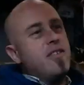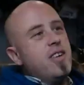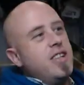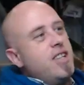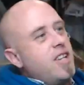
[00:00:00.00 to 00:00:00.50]
have
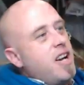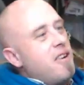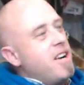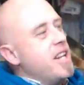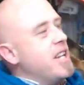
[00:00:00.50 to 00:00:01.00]
got
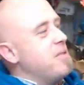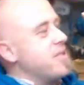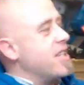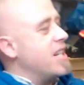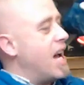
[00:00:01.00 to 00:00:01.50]
no idea
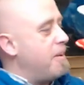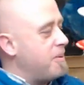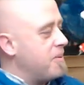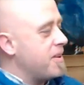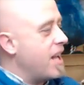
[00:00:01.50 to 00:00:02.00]
what's going to
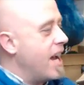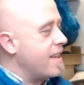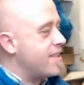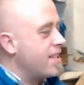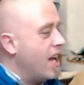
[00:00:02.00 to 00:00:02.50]
happen with
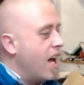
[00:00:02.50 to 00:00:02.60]
that.